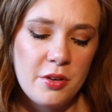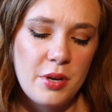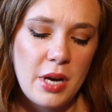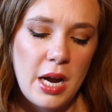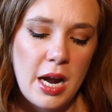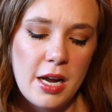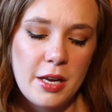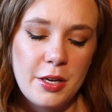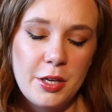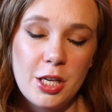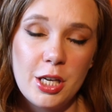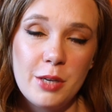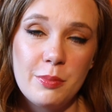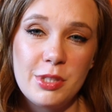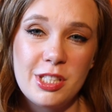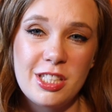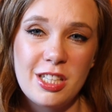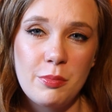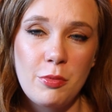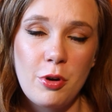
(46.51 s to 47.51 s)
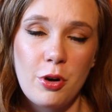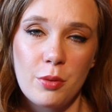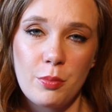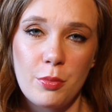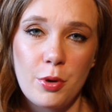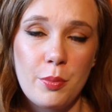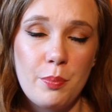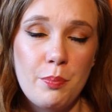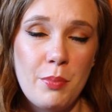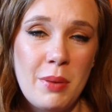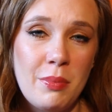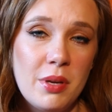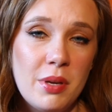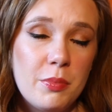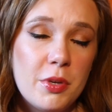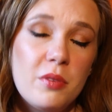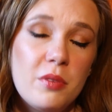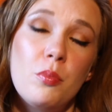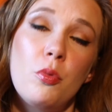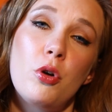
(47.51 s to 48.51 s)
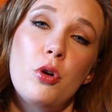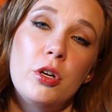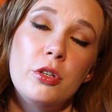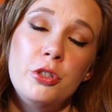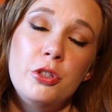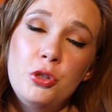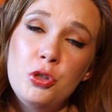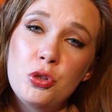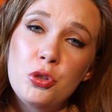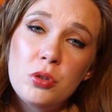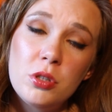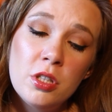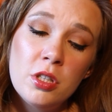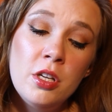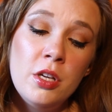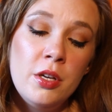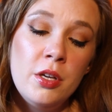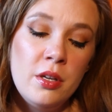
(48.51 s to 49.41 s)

and some are maybe a bit more unusual,